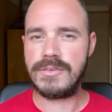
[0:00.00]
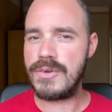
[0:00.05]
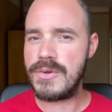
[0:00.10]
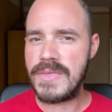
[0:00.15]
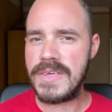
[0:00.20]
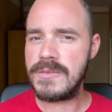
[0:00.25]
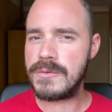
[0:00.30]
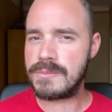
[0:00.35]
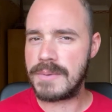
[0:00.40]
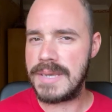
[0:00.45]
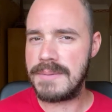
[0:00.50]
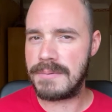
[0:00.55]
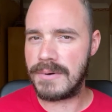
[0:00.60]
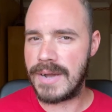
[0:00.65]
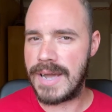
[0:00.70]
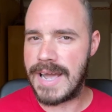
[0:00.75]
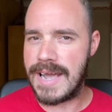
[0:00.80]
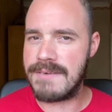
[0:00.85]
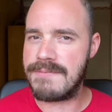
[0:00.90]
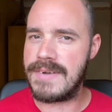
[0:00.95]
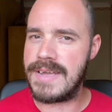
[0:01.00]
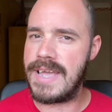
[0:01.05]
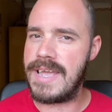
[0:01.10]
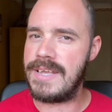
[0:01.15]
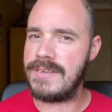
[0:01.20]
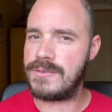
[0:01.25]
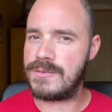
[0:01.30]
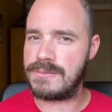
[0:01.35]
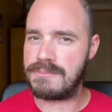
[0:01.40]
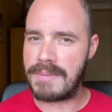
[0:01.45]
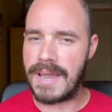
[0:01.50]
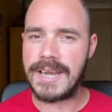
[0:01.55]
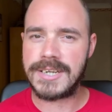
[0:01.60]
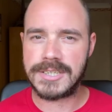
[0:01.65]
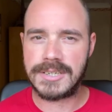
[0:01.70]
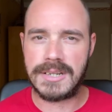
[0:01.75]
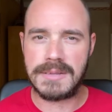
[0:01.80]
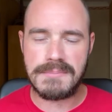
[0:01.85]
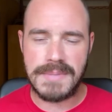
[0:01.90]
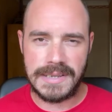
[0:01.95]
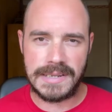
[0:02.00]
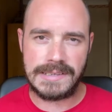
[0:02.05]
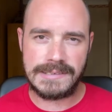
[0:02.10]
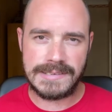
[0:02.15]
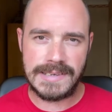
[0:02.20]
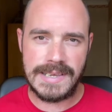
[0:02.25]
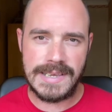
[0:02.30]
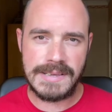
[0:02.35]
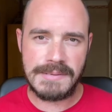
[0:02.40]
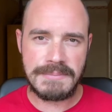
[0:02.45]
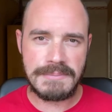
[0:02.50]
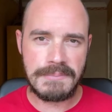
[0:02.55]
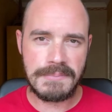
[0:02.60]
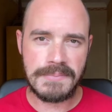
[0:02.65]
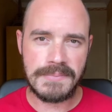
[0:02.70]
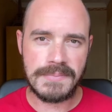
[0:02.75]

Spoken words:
Do these people have a special ability?